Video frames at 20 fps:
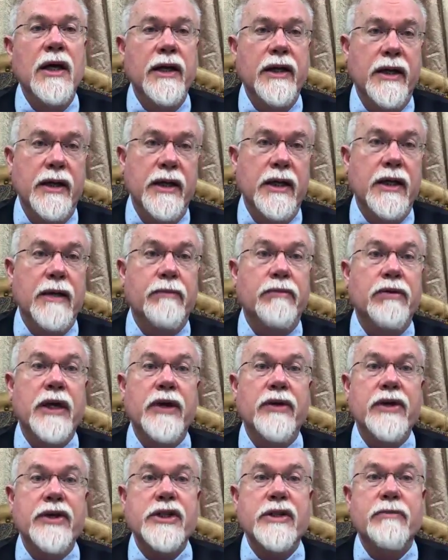in
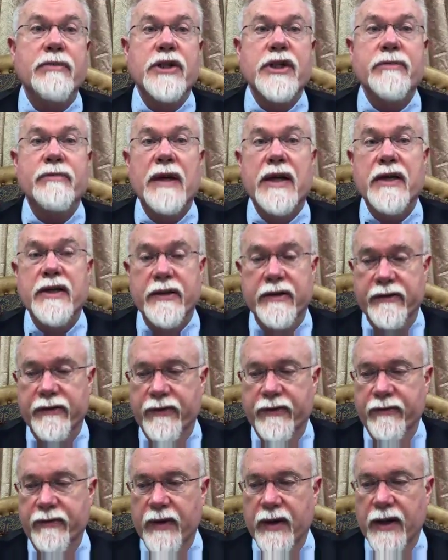preterist
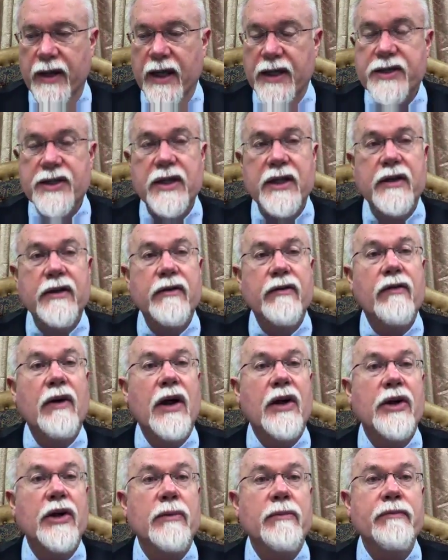perspective. Excellent
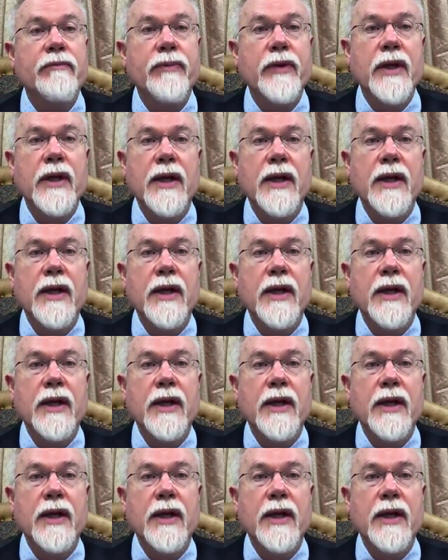volume.